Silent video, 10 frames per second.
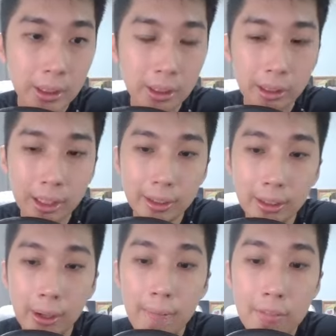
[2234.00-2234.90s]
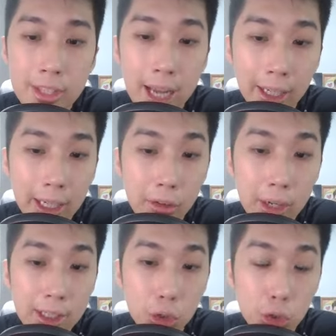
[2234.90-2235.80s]
right? Yard area
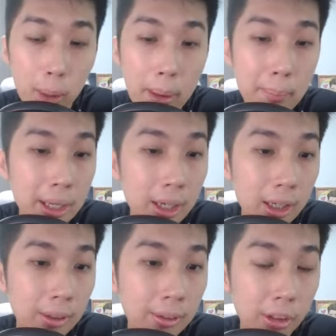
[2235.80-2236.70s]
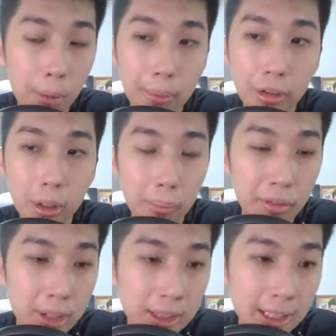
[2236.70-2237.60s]
is also a bit bigger compared to the
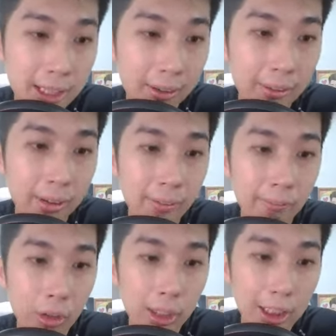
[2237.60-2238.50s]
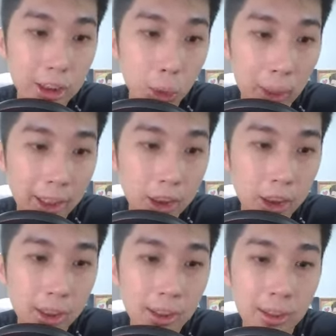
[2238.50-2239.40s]
previous layout. Larger wet
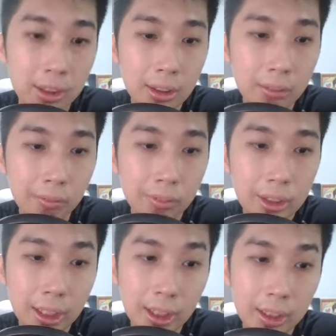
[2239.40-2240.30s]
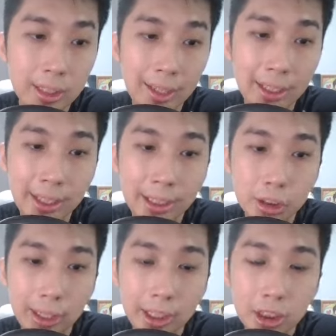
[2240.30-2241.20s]
kitchen, the dining and
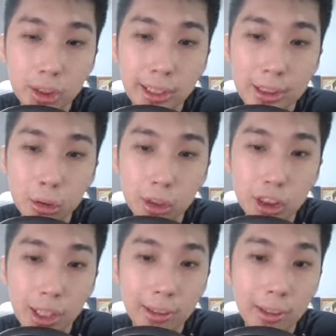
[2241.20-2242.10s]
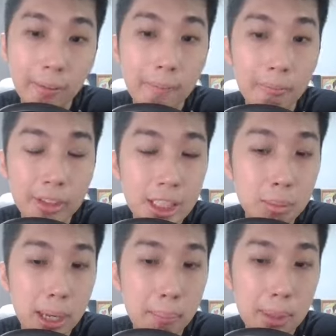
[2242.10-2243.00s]
dry kitchen next to each other. This
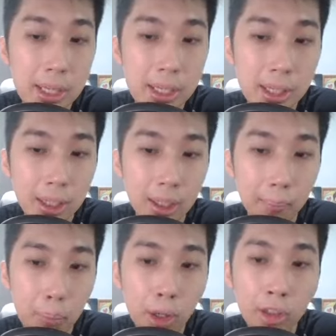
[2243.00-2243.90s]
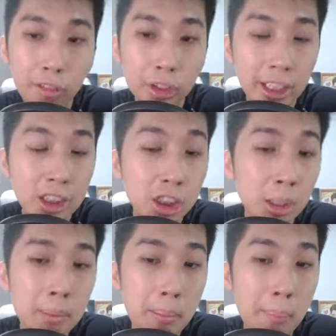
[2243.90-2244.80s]
may be a point of contention.
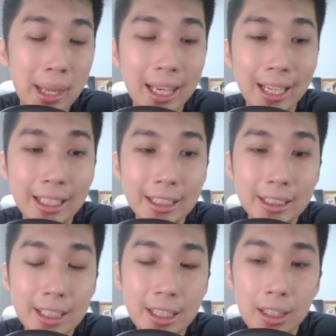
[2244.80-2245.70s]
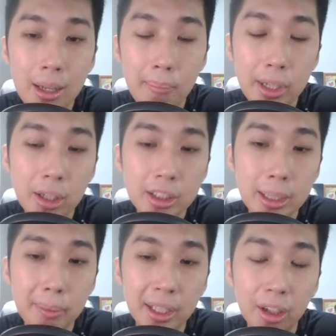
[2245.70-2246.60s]
Some people may like this because they
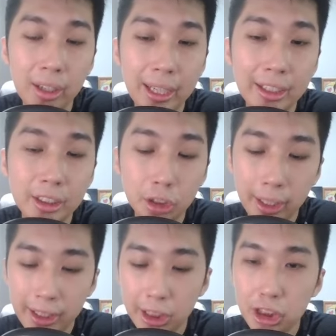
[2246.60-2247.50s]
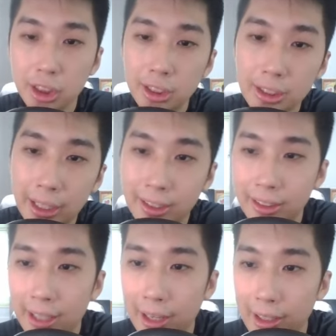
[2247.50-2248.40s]
may not like the dry kitchen and the
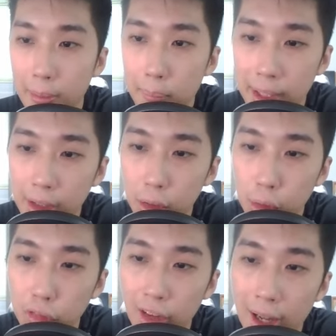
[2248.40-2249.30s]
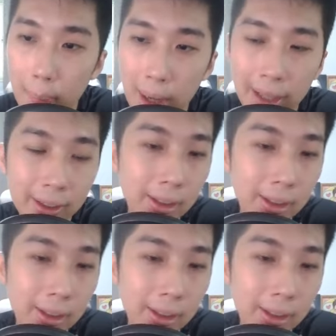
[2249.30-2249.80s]
dining being too far apart,